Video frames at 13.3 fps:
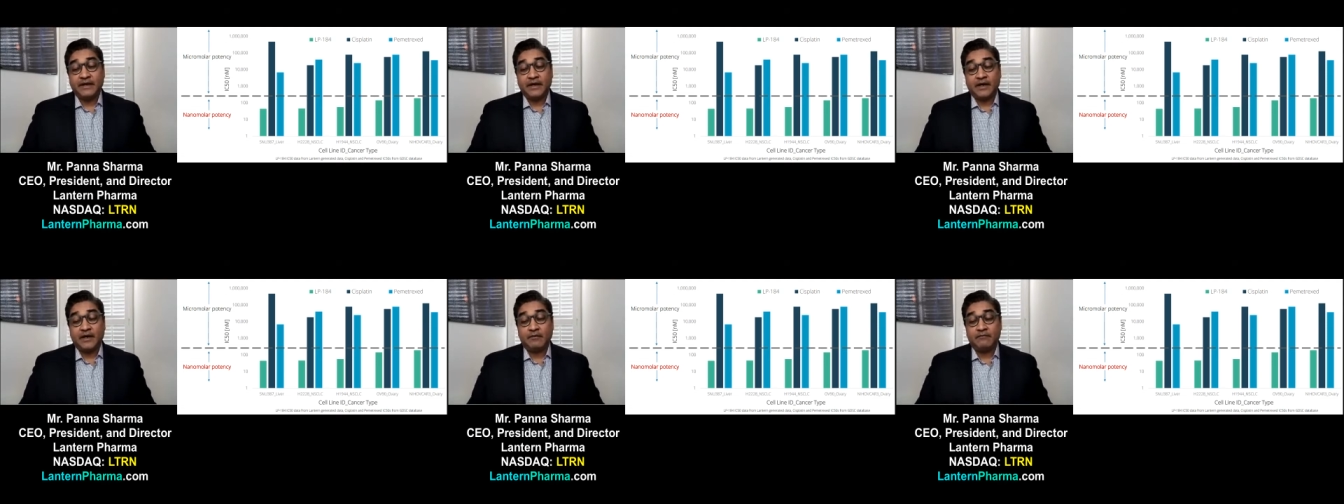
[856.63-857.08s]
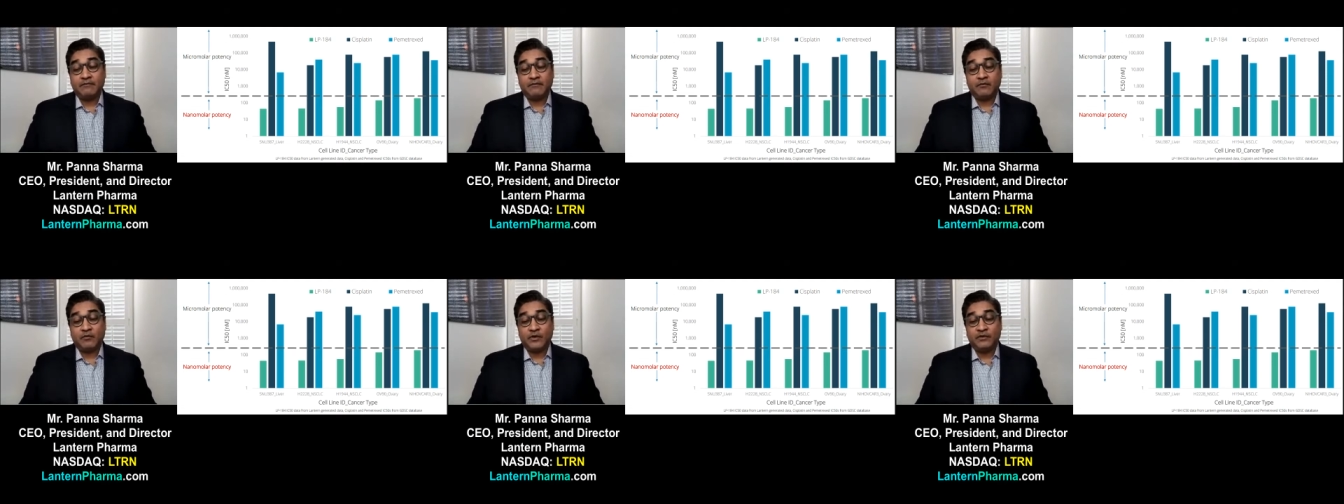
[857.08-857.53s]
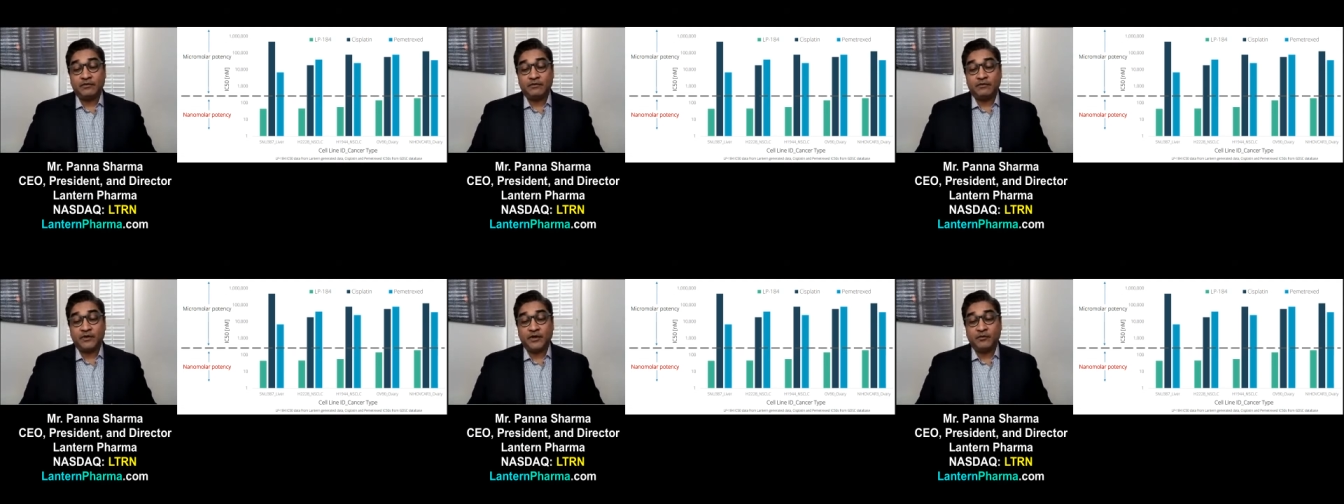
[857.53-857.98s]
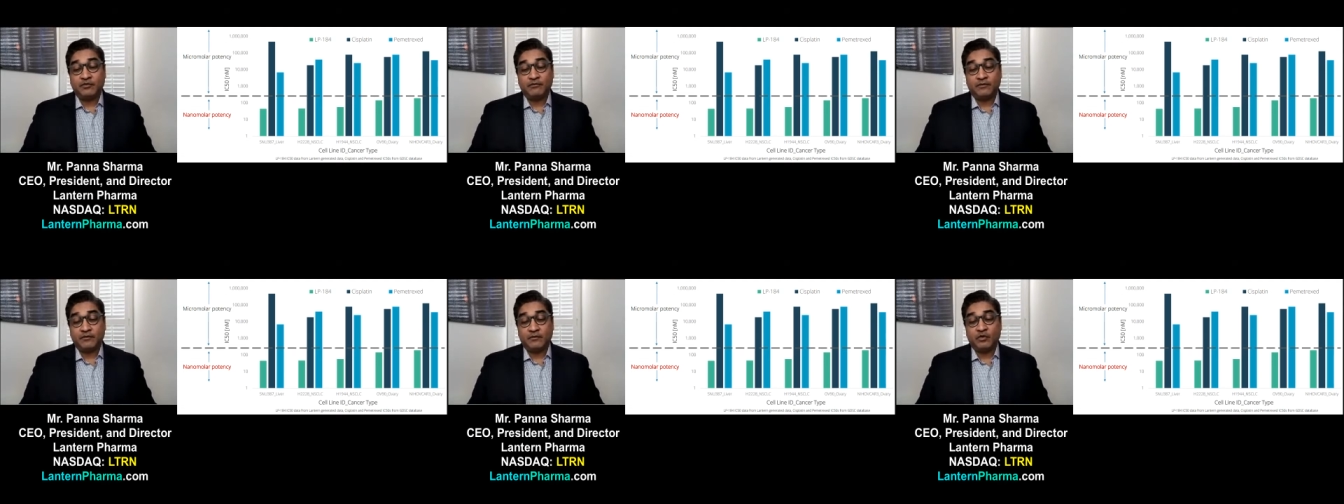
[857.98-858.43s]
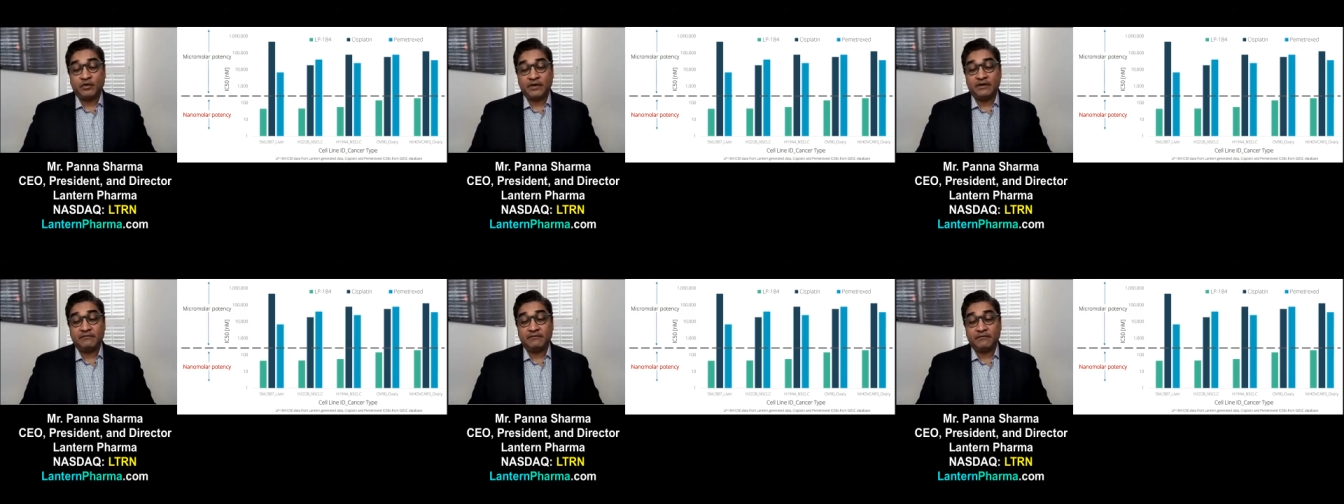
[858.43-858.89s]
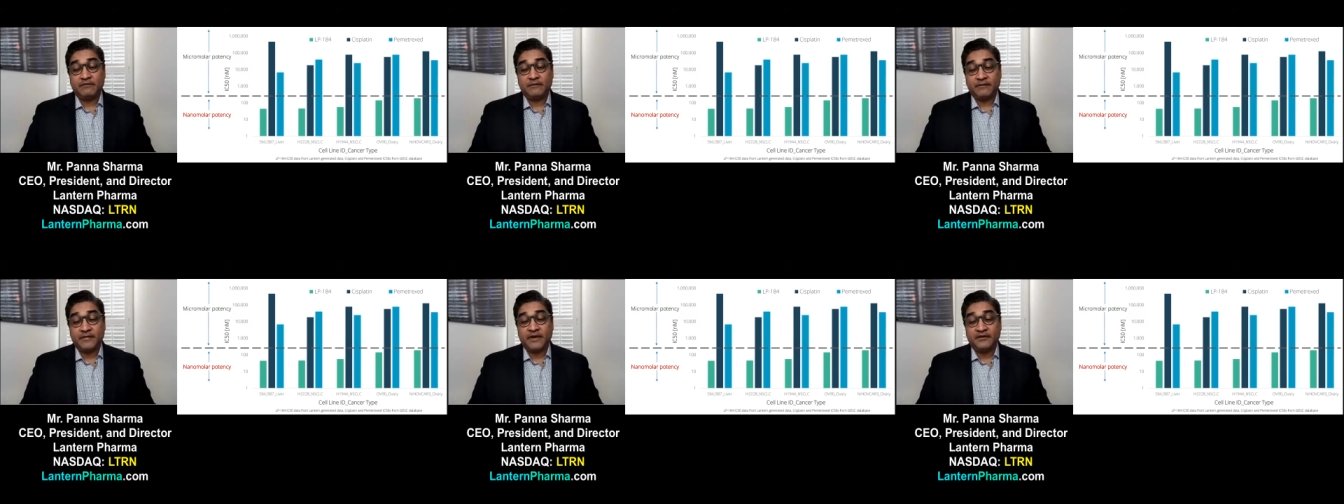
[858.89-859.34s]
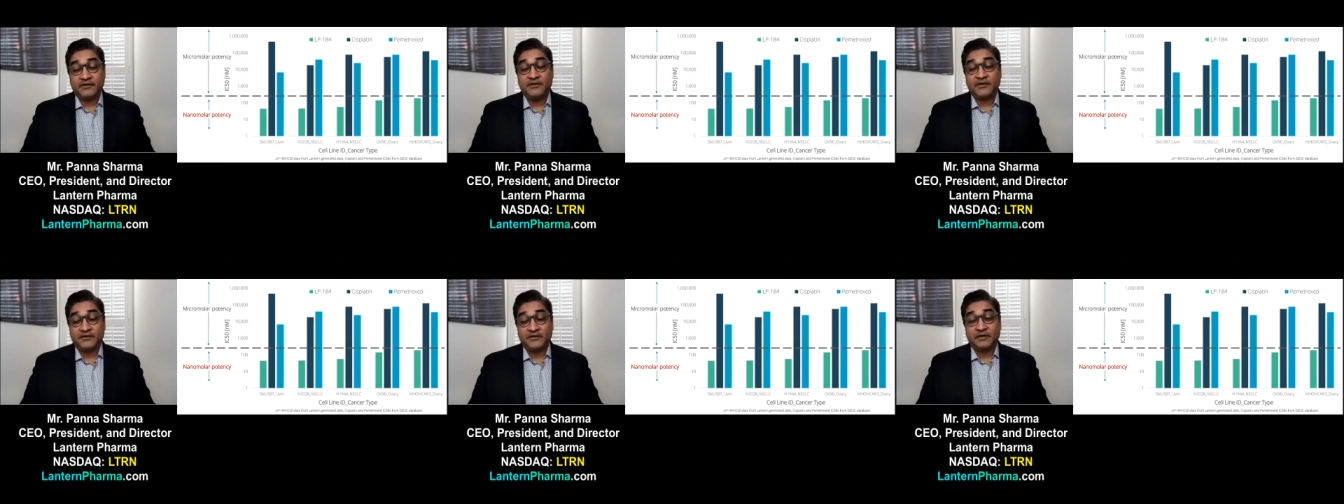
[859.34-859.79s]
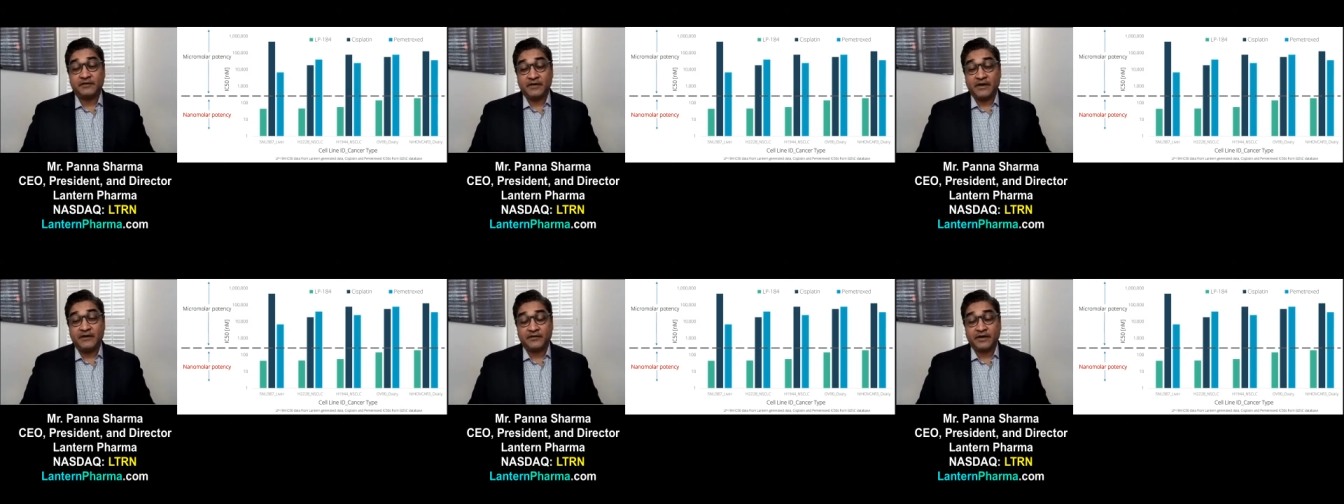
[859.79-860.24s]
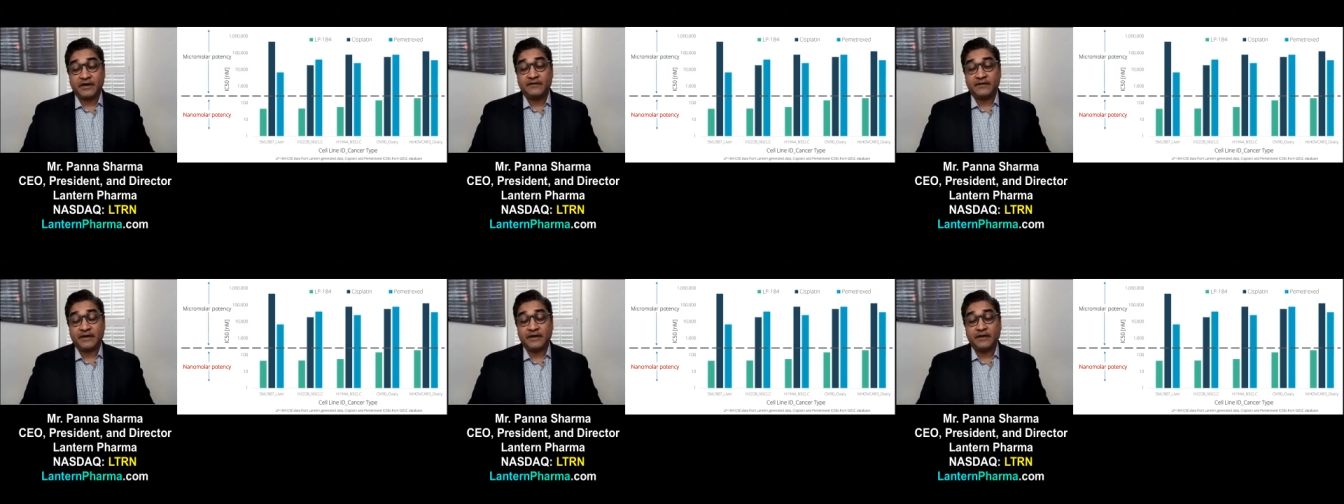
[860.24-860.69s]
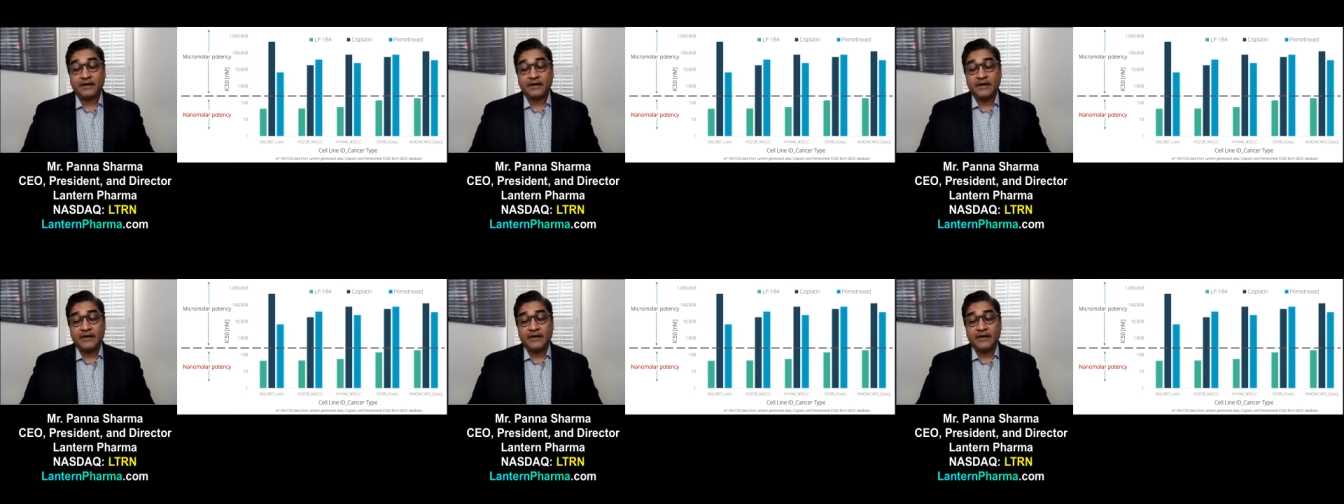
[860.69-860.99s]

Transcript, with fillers: um, with you know really uh, statistically very significant.